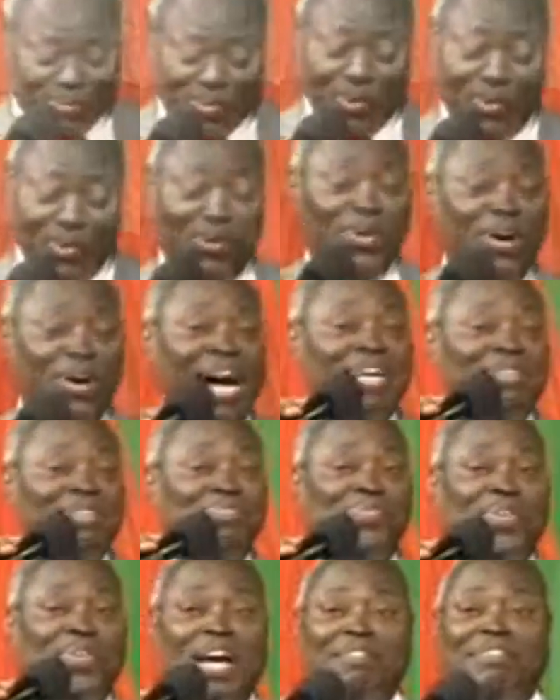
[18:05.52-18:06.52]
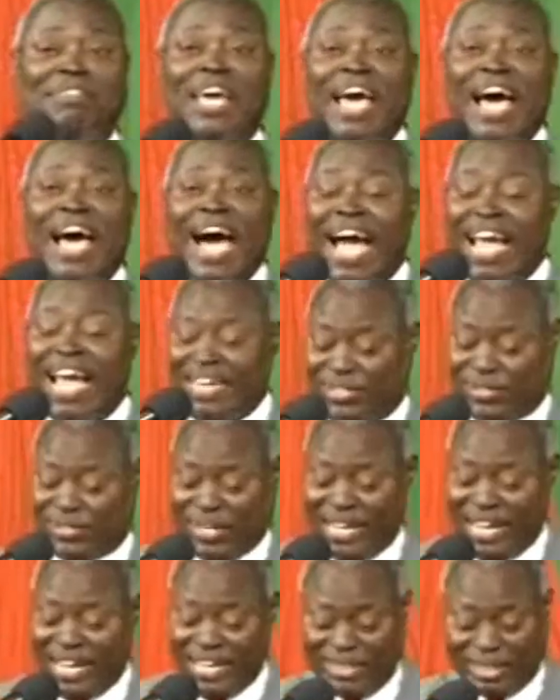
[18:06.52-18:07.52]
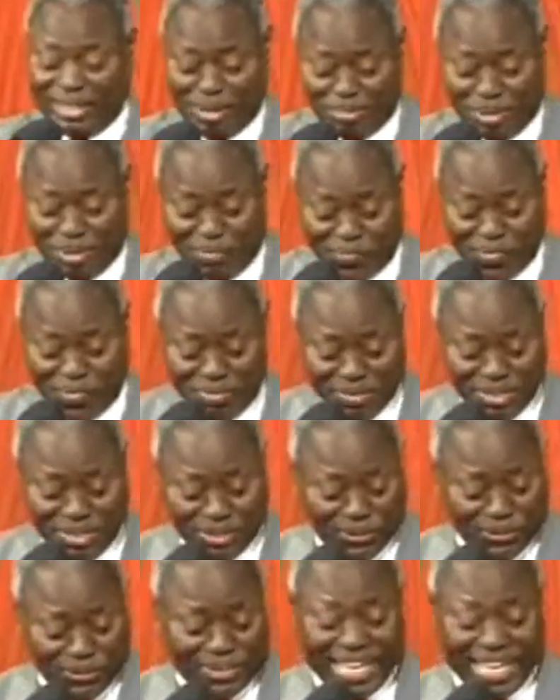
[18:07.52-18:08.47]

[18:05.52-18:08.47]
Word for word: 4 and 5. Isaiah chapter 56,